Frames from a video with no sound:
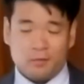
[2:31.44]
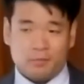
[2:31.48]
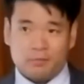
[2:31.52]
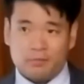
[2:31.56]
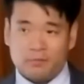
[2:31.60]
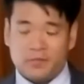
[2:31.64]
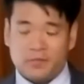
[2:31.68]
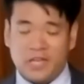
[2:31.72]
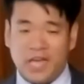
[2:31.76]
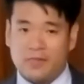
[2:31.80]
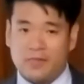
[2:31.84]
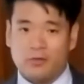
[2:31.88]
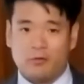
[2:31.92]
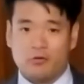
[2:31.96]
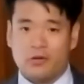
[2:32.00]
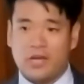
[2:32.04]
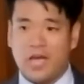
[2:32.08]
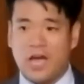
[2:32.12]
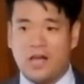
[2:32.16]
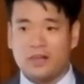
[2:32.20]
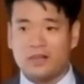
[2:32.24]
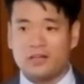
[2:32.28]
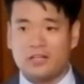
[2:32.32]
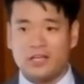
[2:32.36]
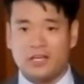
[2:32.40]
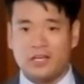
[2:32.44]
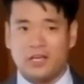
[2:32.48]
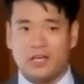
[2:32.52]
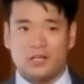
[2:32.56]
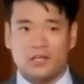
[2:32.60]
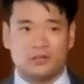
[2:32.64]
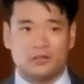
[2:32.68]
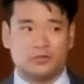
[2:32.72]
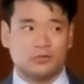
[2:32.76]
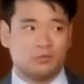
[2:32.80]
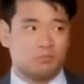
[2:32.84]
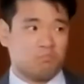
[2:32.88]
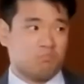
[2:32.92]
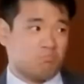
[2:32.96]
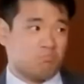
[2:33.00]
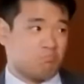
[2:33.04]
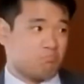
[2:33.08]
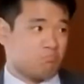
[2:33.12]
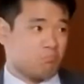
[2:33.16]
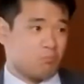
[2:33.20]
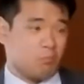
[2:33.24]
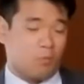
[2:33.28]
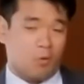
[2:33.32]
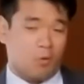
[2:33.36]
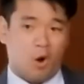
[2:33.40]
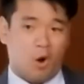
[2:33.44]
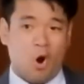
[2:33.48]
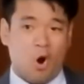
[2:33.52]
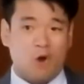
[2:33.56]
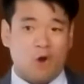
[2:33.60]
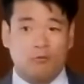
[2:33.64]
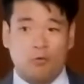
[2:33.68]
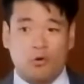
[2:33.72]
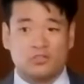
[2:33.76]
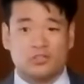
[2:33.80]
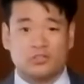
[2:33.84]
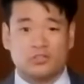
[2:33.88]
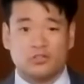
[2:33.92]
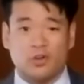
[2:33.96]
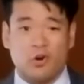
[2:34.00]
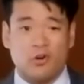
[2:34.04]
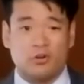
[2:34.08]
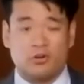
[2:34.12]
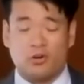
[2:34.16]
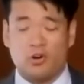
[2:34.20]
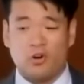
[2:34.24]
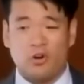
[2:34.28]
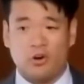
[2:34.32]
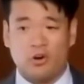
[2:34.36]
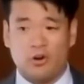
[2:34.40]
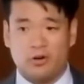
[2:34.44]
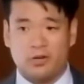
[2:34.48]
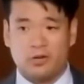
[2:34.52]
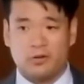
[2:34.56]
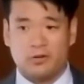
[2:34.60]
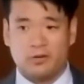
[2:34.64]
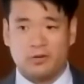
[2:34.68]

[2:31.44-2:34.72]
Yeah, the reality is our voices aren't heard.